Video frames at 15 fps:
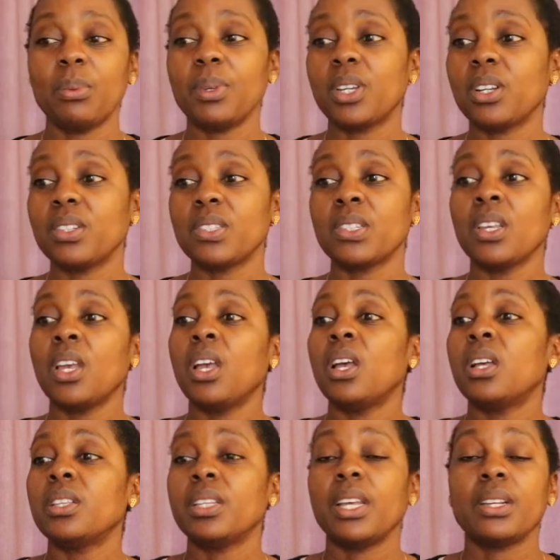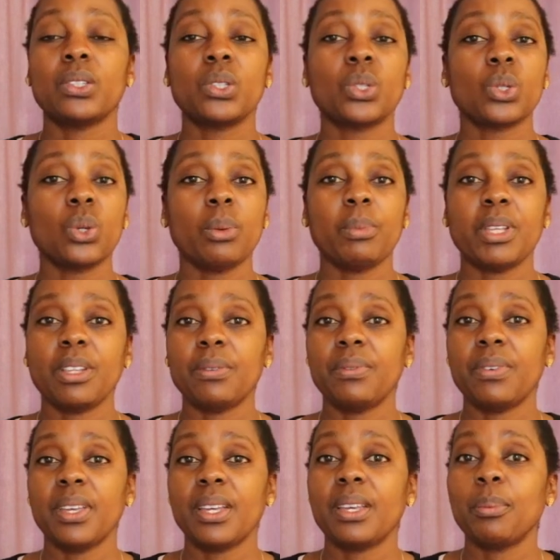because there are so many
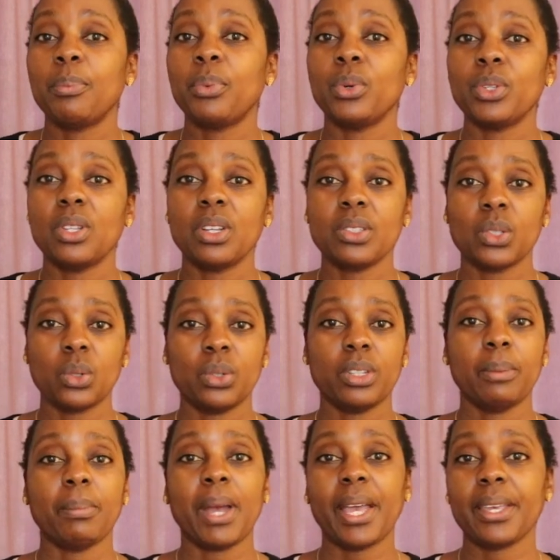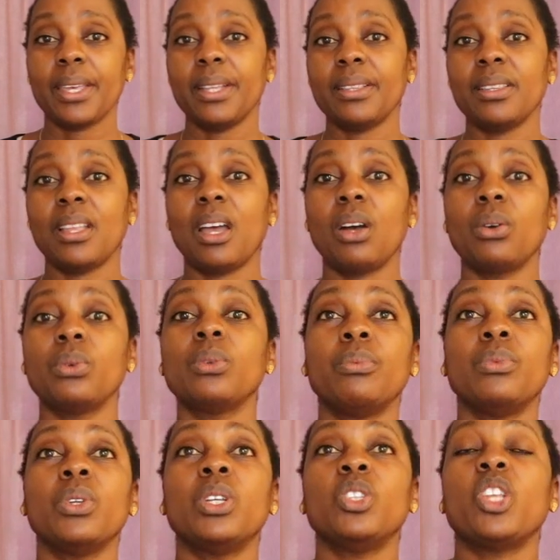fake products on the market now.
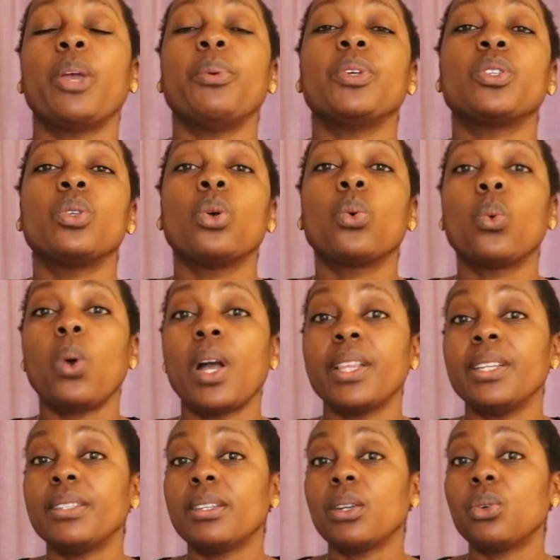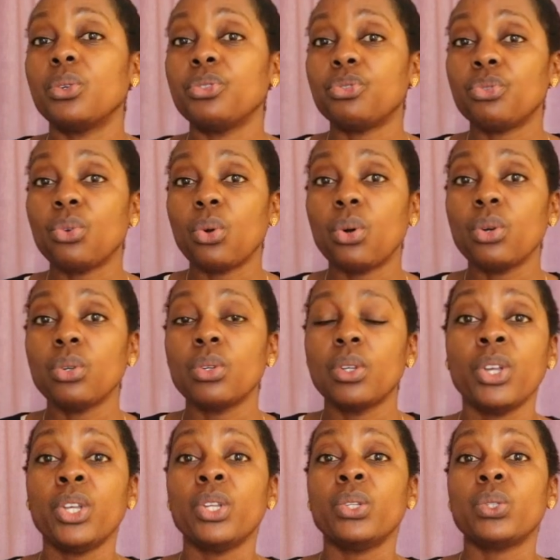There is no quality control.
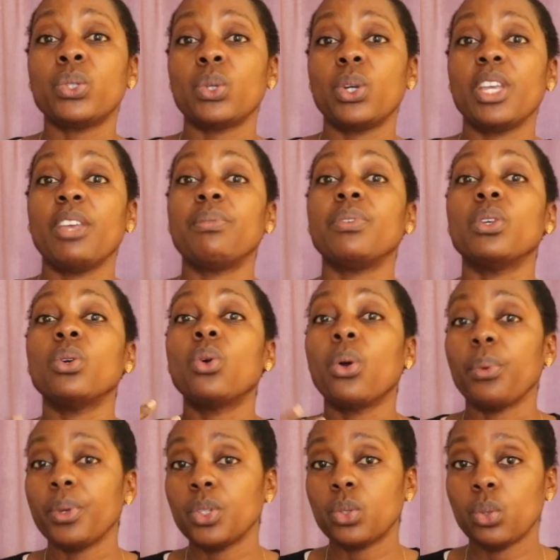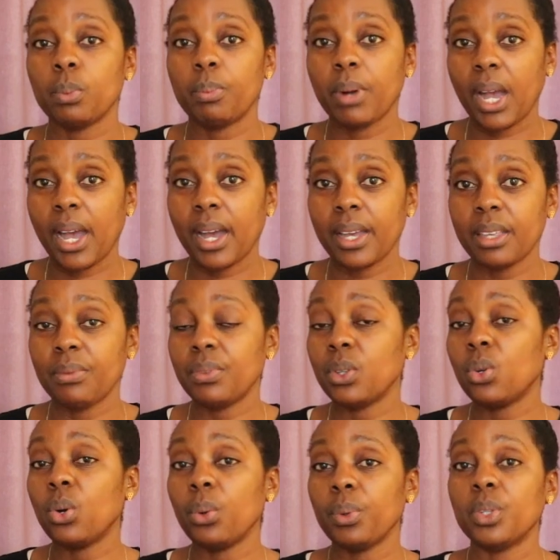So if you're going to buy
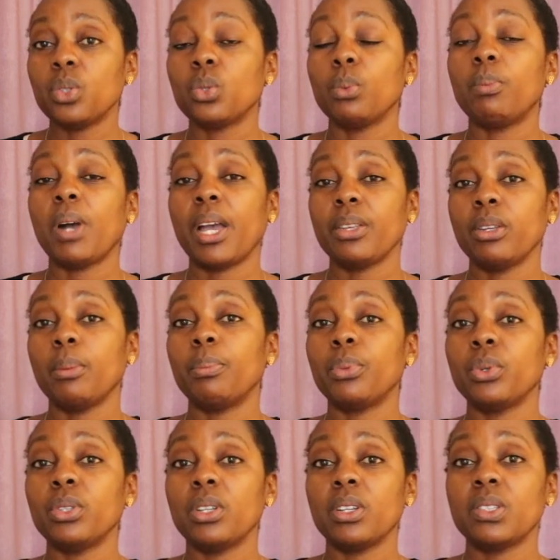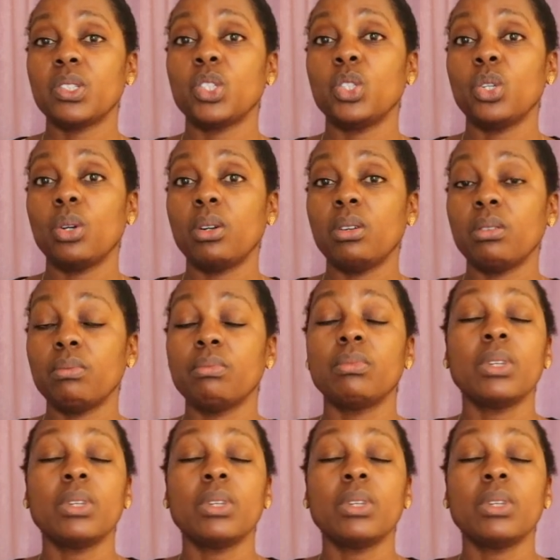your products, your